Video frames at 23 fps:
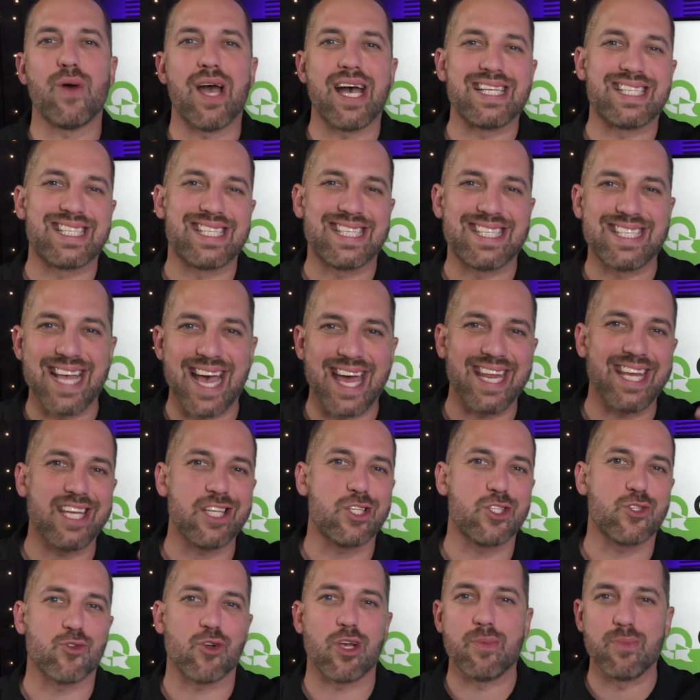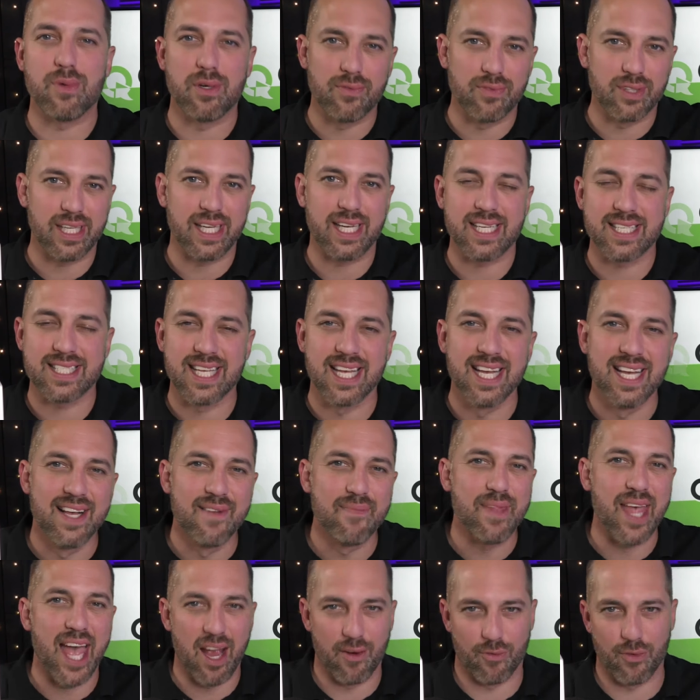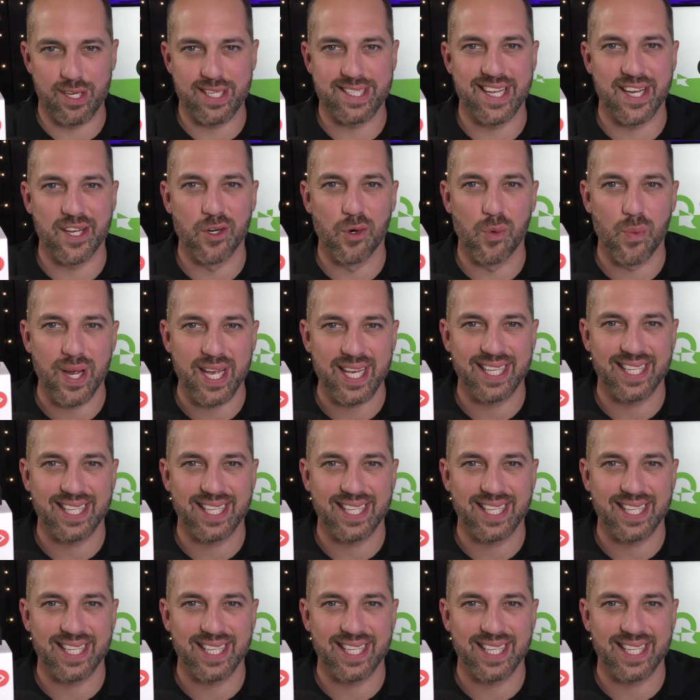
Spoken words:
a steady stream of leads every single week.